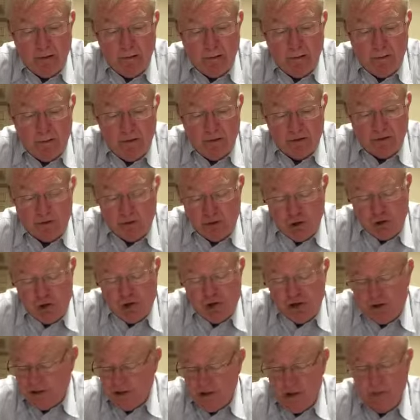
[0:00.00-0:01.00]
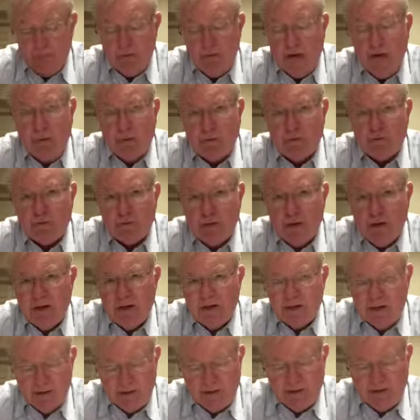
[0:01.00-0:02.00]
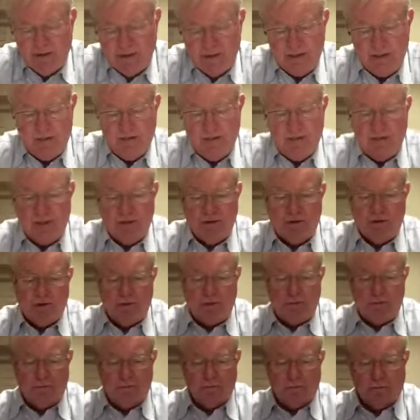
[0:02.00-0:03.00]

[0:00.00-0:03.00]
The church sometimes tries to conceal the issue.